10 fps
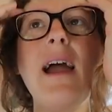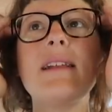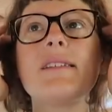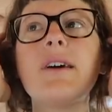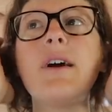
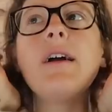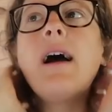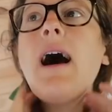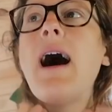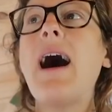and so
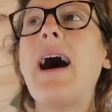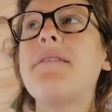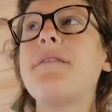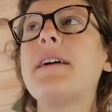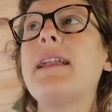
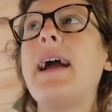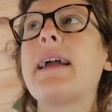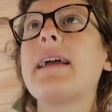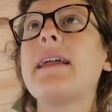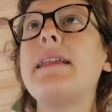I feel
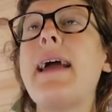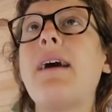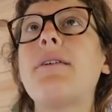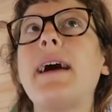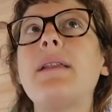like
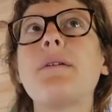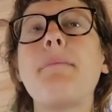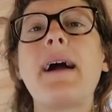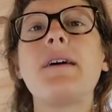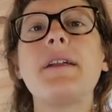now when I look
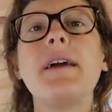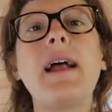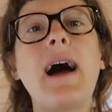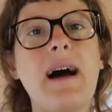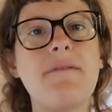back on
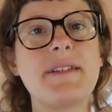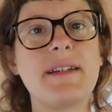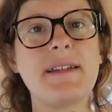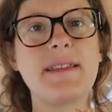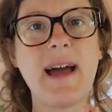it
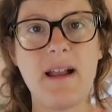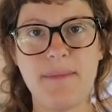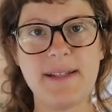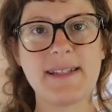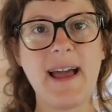after that
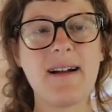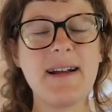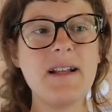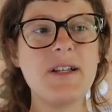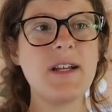
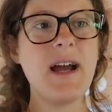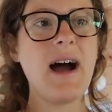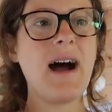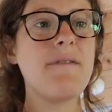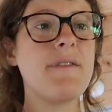miscarriage
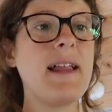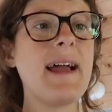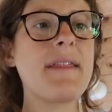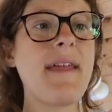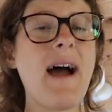I feel
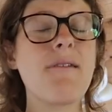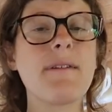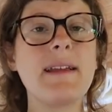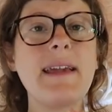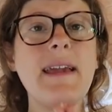like that
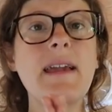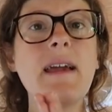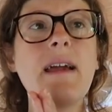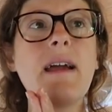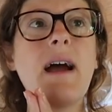really
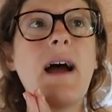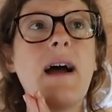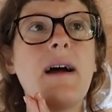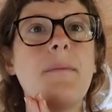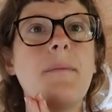
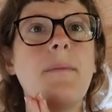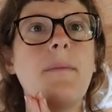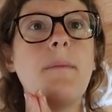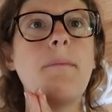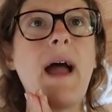um,
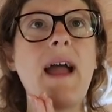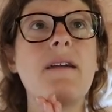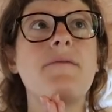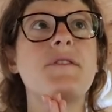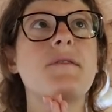
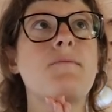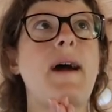paved the